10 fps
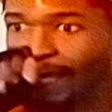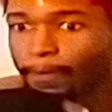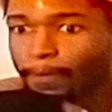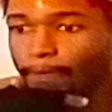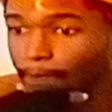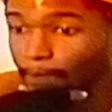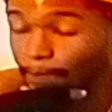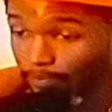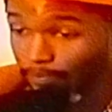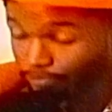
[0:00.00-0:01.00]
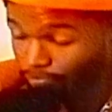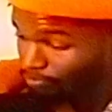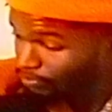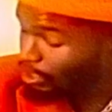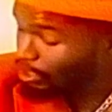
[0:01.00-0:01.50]

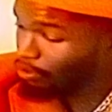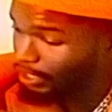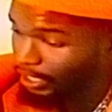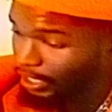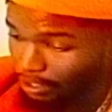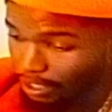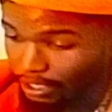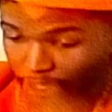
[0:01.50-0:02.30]
okay. You